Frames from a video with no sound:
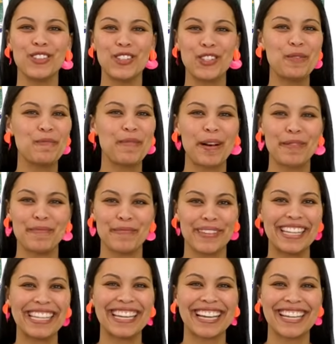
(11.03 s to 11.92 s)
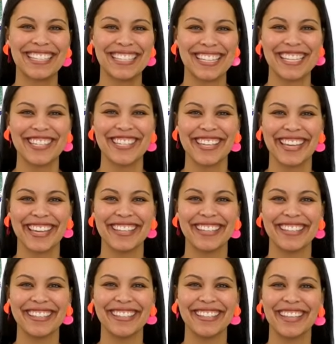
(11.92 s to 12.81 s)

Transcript: Thuma Mina Teaching.